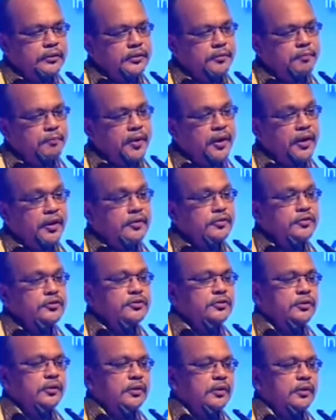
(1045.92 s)

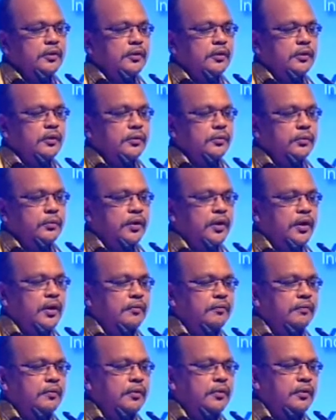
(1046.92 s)
bands we
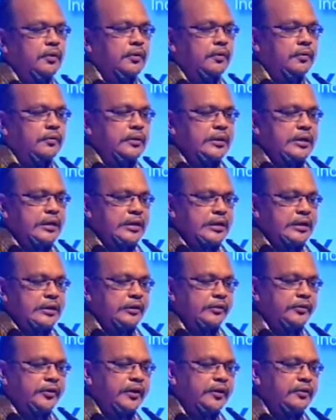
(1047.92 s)
have
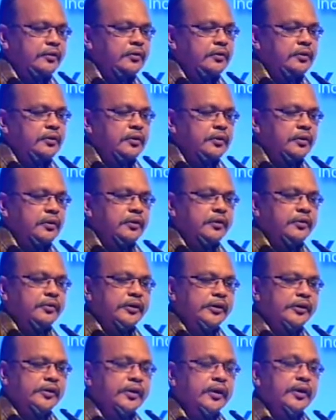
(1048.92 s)
red,
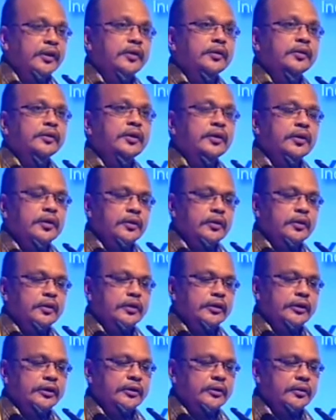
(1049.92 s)
green, and
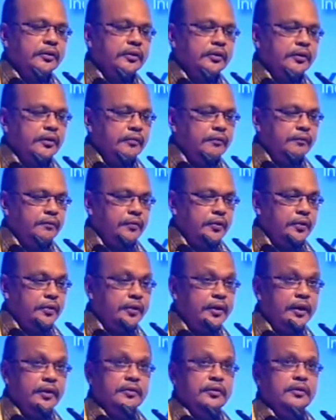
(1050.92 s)
near
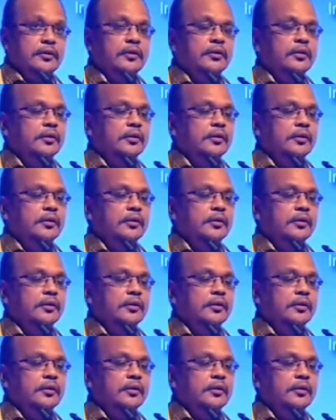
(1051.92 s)
infrared. Yeah.